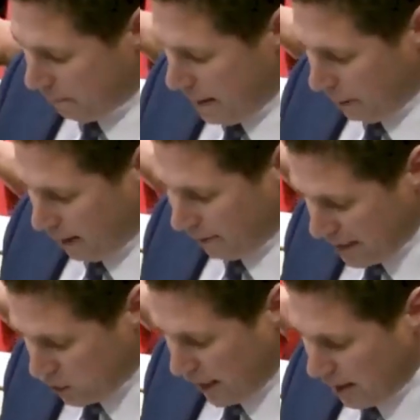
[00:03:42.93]
people of
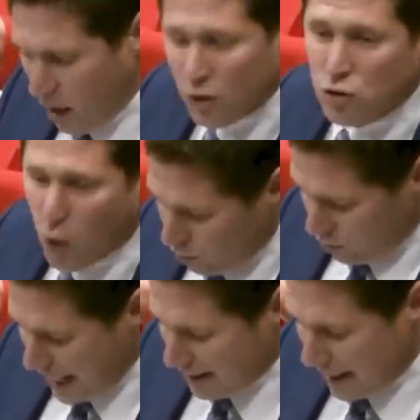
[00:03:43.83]
Israel, don't
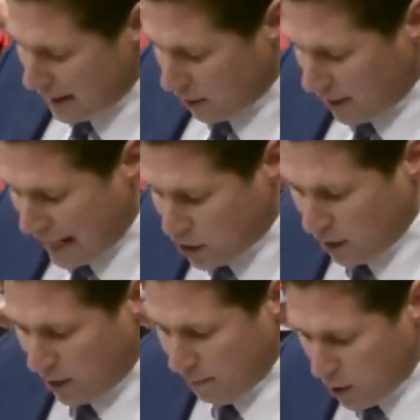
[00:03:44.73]
need the
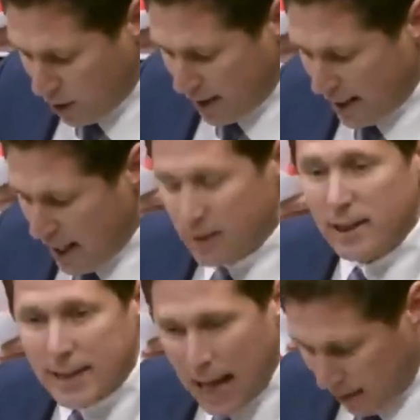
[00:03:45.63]
international community to
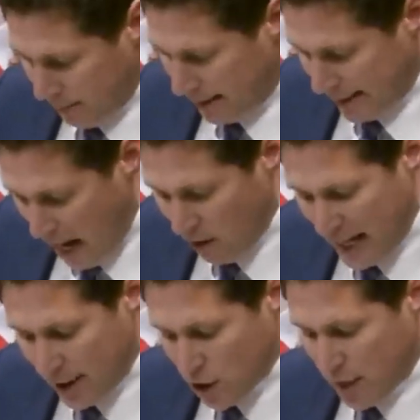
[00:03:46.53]
tell them that their
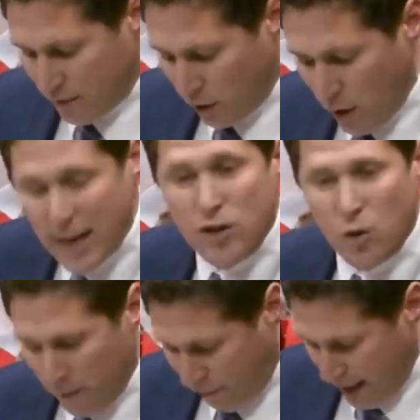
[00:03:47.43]
leaders have the right
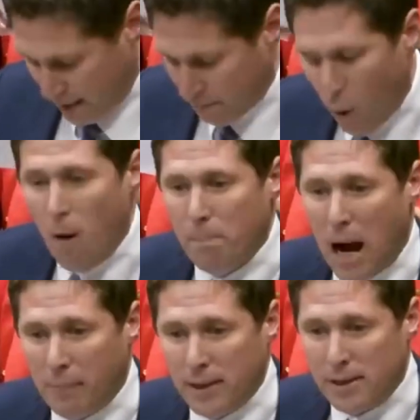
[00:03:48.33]
to inflict more
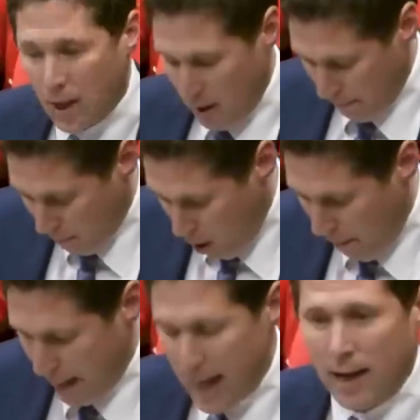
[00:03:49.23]
bombings, more
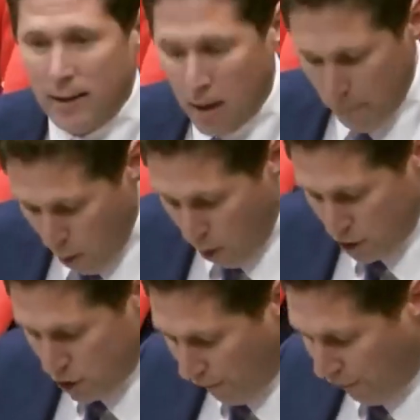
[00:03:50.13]
pain, more
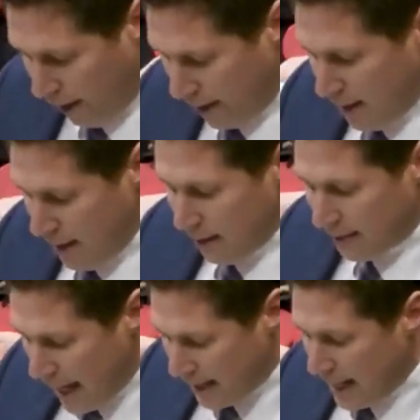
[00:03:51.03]
suffering.
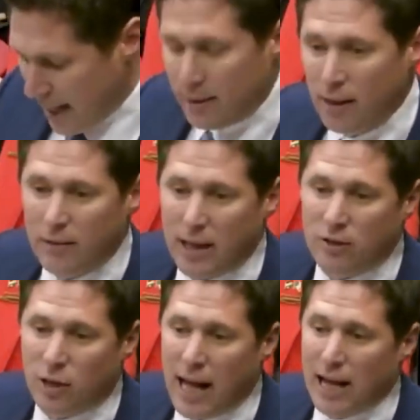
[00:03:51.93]
They need the
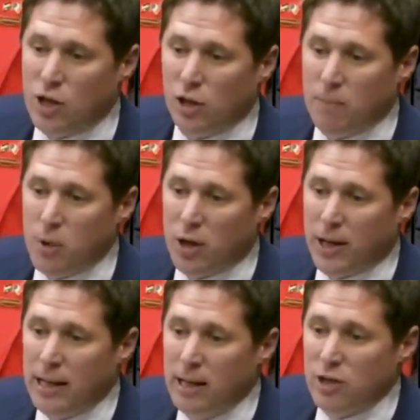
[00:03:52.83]
international
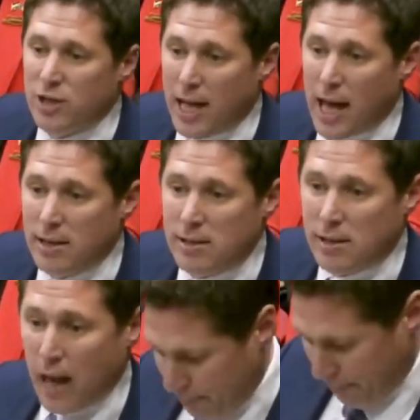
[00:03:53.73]
community to say
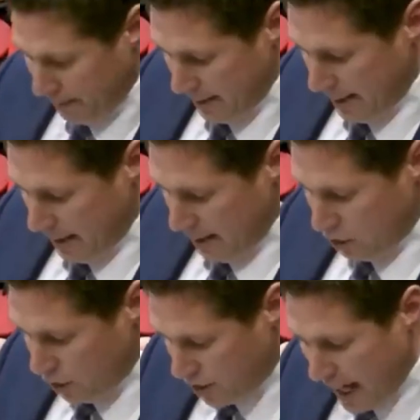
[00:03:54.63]
stop,
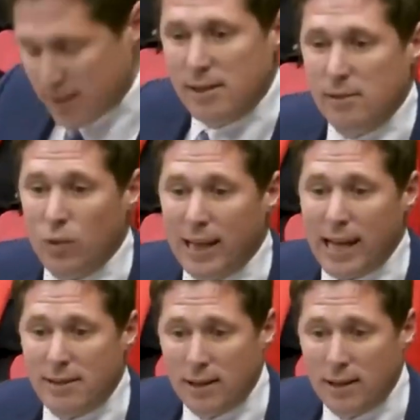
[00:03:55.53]
to say release